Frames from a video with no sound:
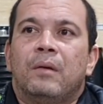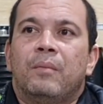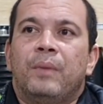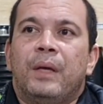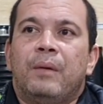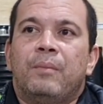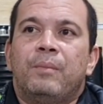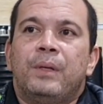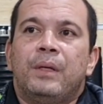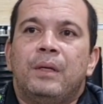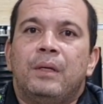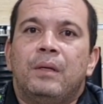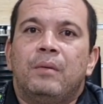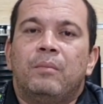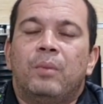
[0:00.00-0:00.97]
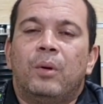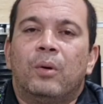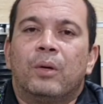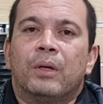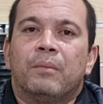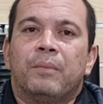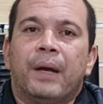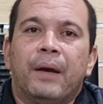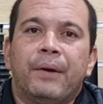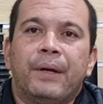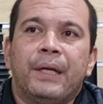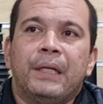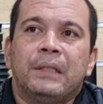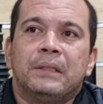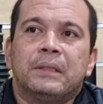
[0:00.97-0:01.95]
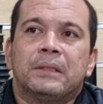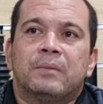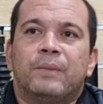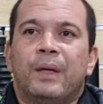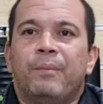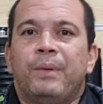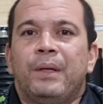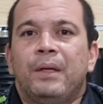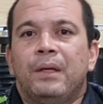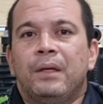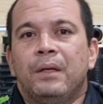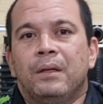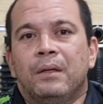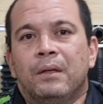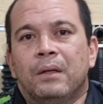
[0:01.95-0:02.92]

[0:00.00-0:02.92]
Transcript: maybe broken bearings, maybe